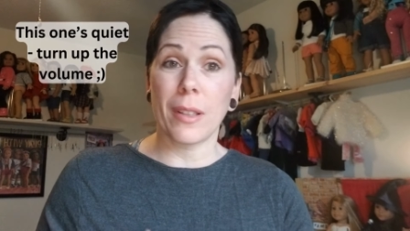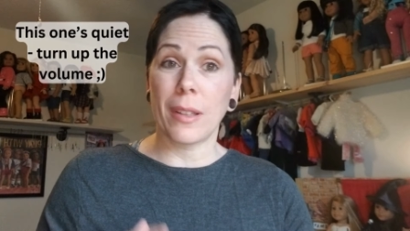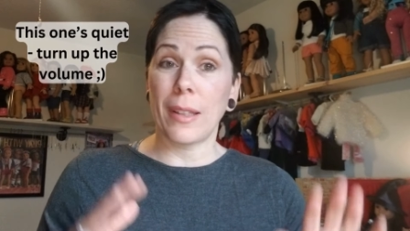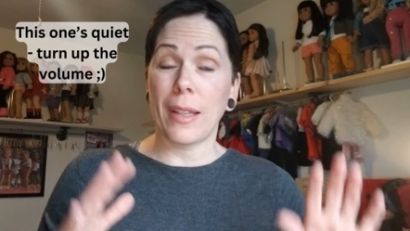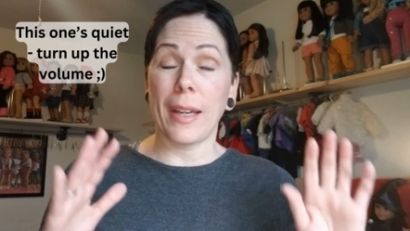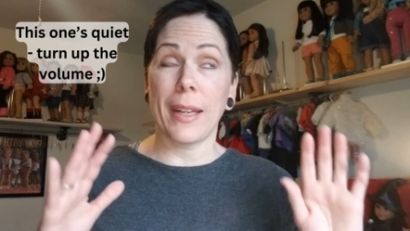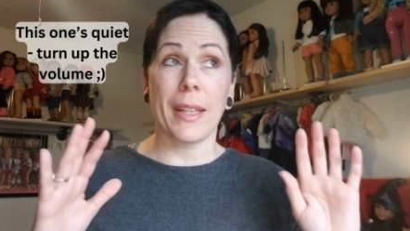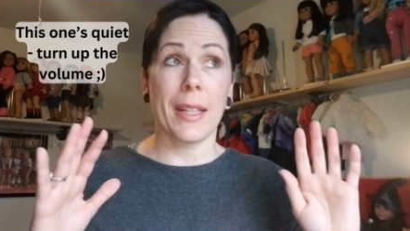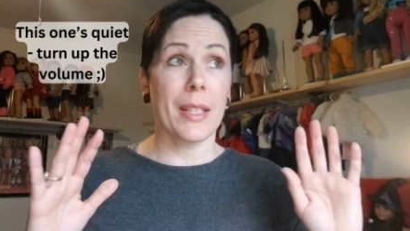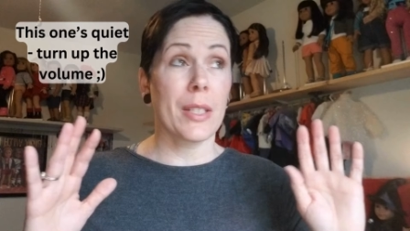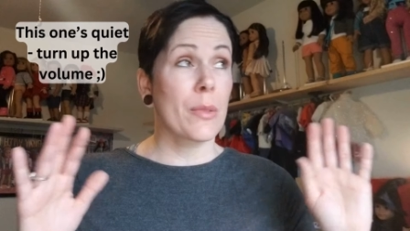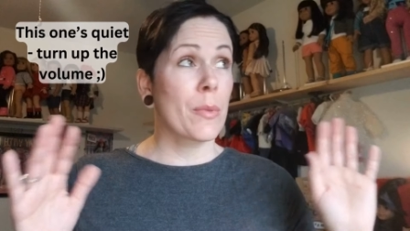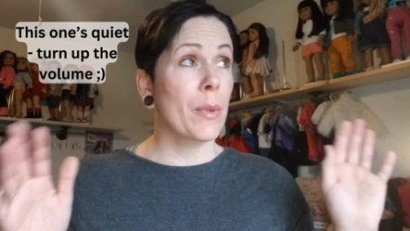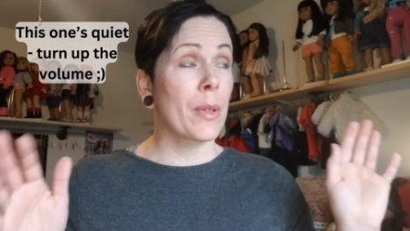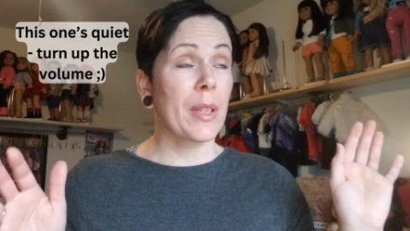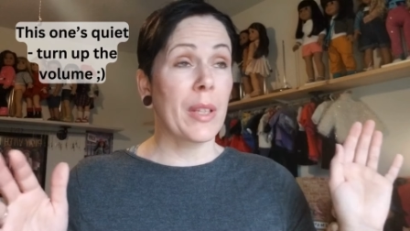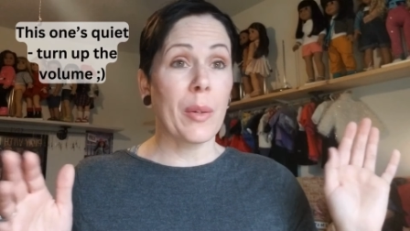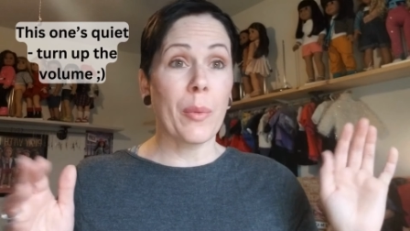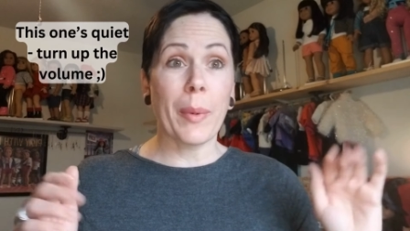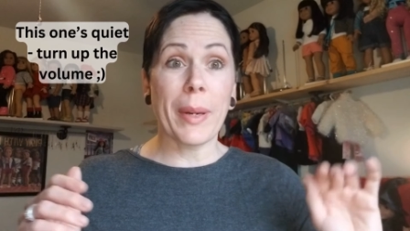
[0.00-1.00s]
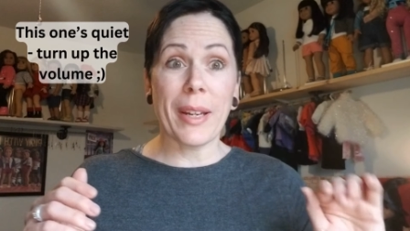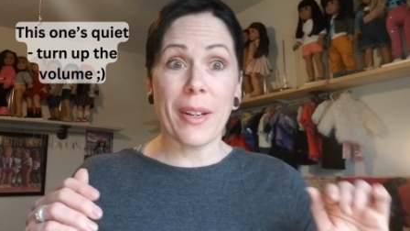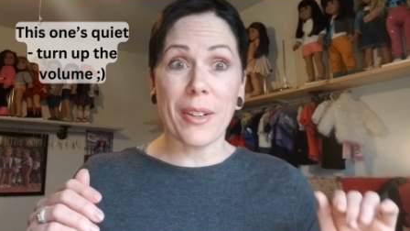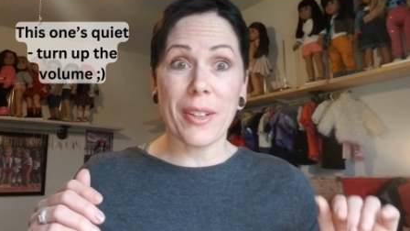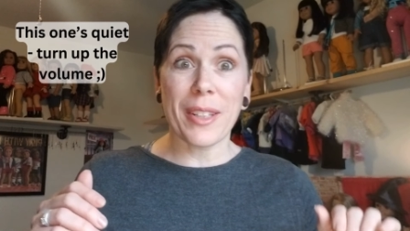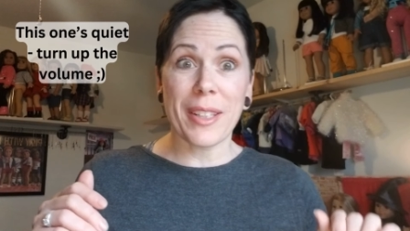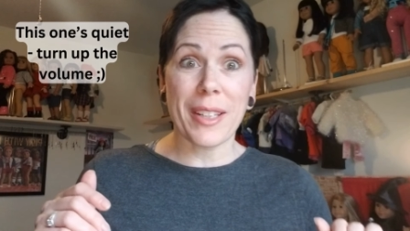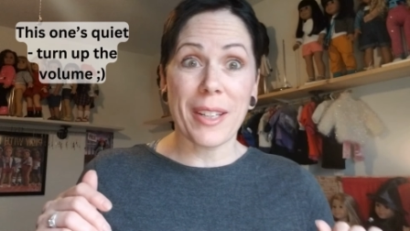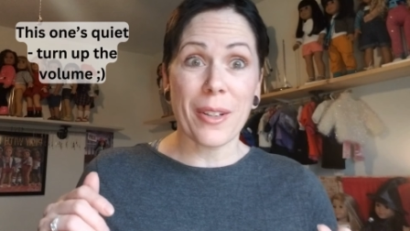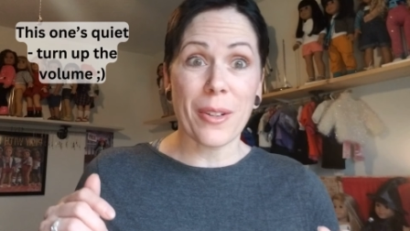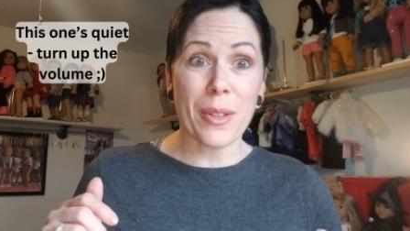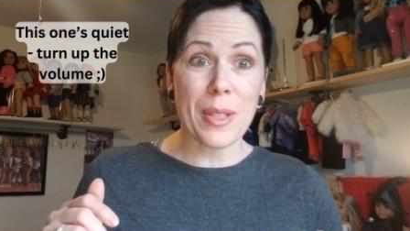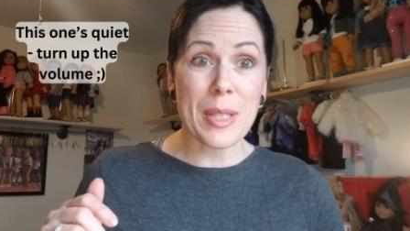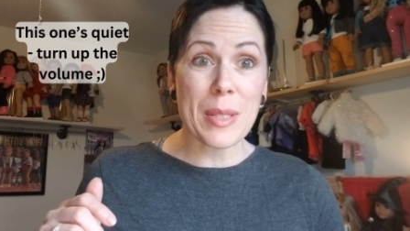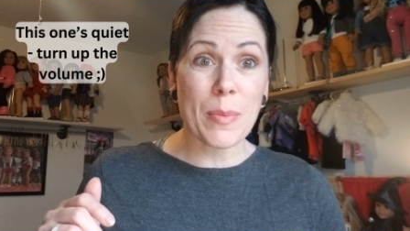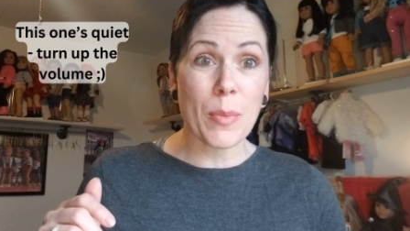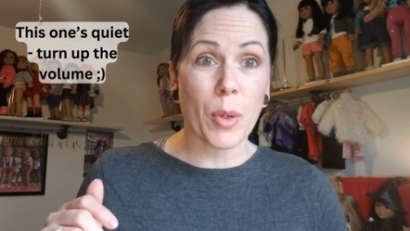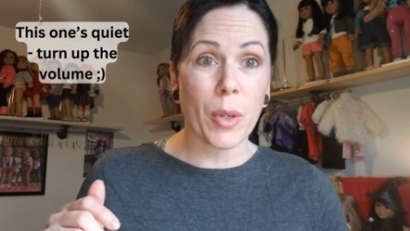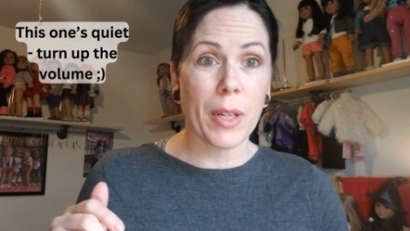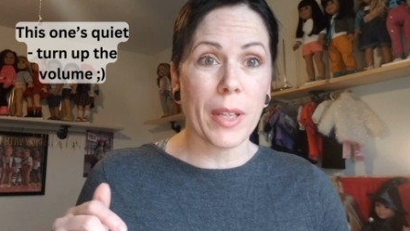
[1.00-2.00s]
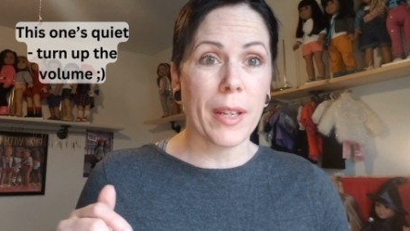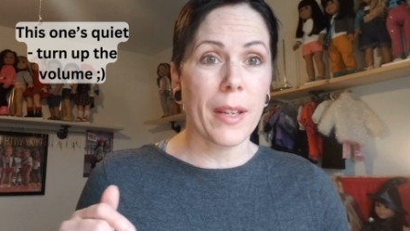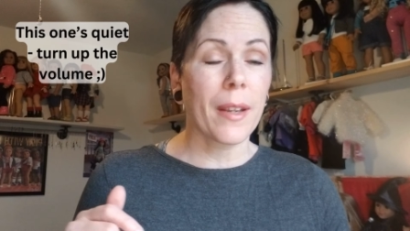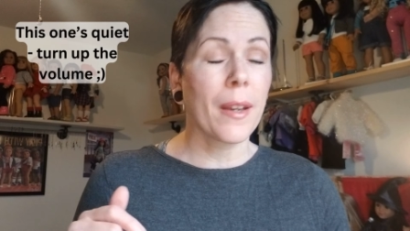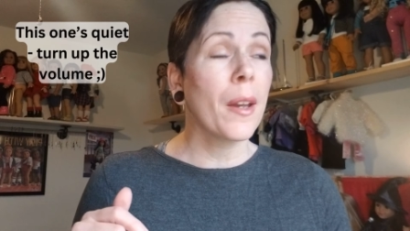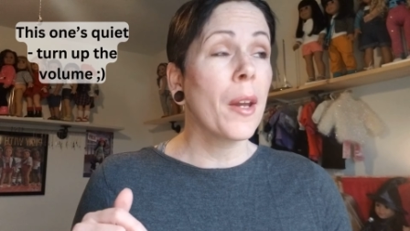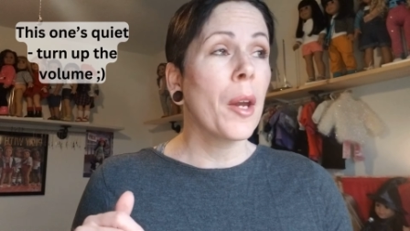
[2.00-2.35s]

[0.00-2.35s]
Lighting is really weird in here this morning,